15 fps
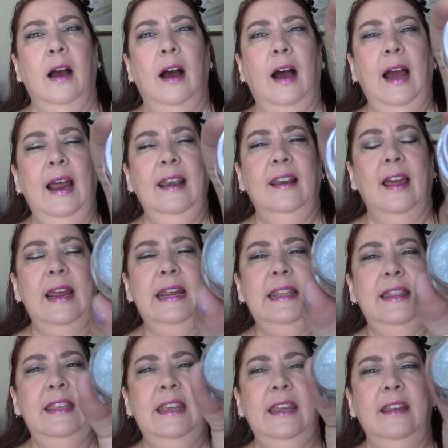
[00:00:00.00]
I
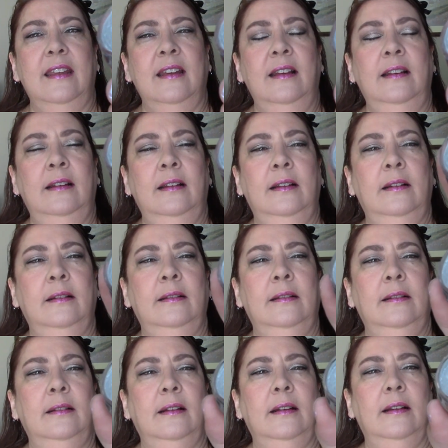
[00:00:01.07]
like the
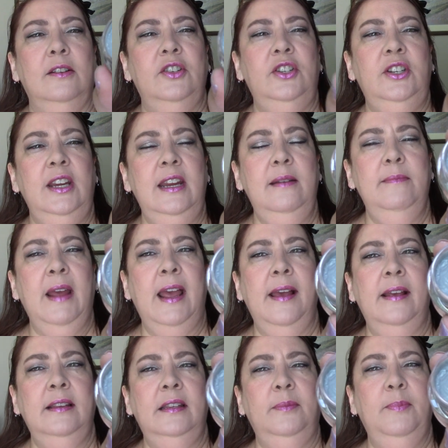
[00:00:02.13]
sheet
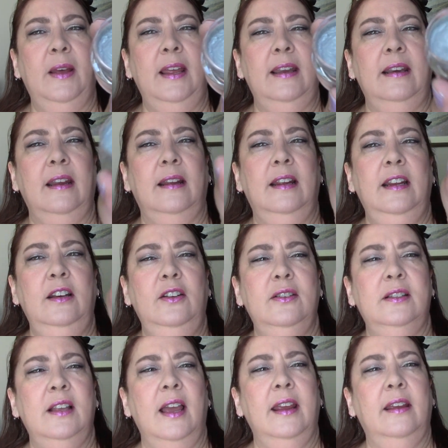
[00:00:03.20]
mask, but it
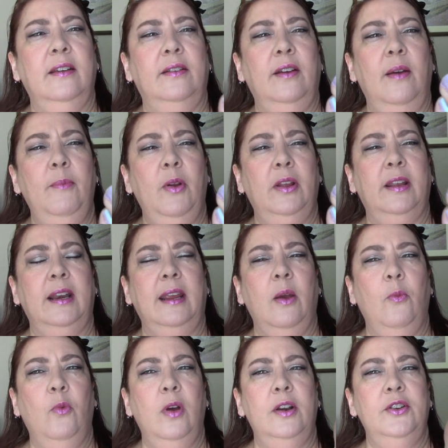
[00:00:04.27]
looks like I'm only going to
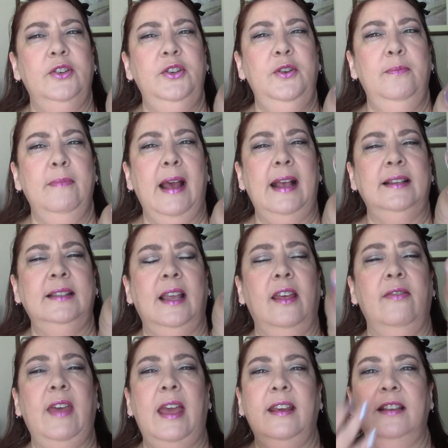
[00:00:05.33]
get 1 or 2 masks out
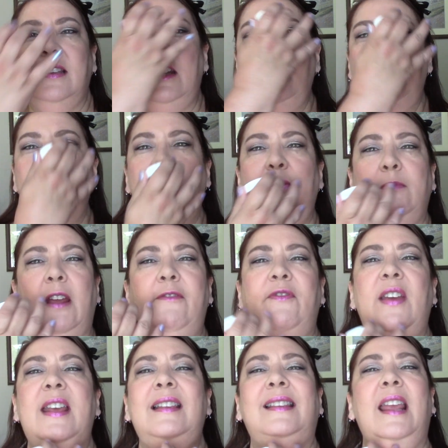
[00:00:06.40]
of that, because I do my
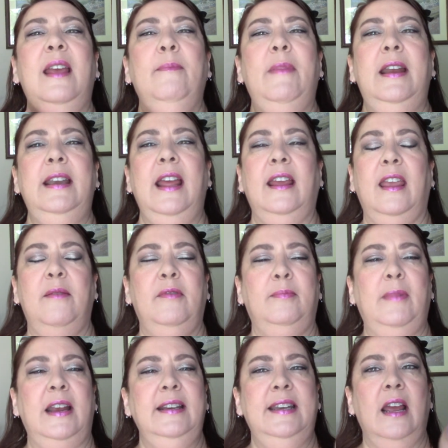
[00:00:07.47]
face and my neck. I have
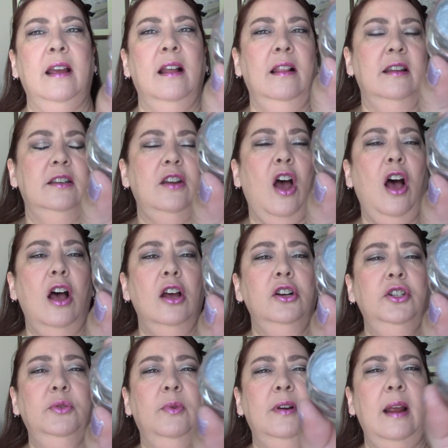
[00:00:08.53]
my
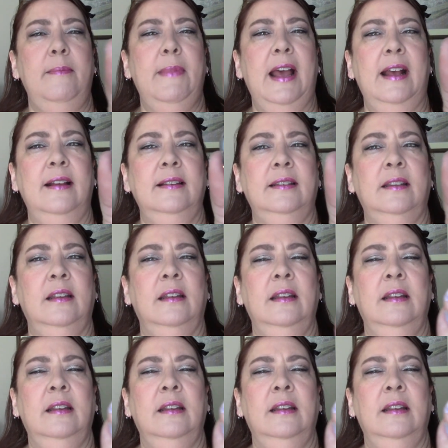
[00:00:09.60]
décolletage when I mask.